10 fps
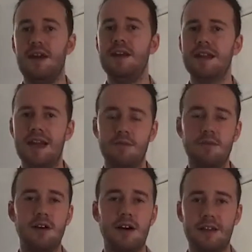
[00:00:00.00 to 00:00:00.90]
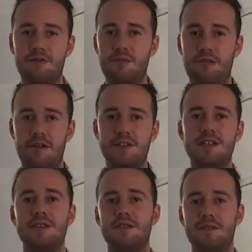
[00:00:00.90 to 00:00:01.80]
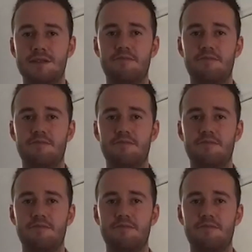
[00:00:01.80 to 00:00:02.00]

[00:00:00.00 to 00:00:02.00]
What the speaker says: need help guided through processes, and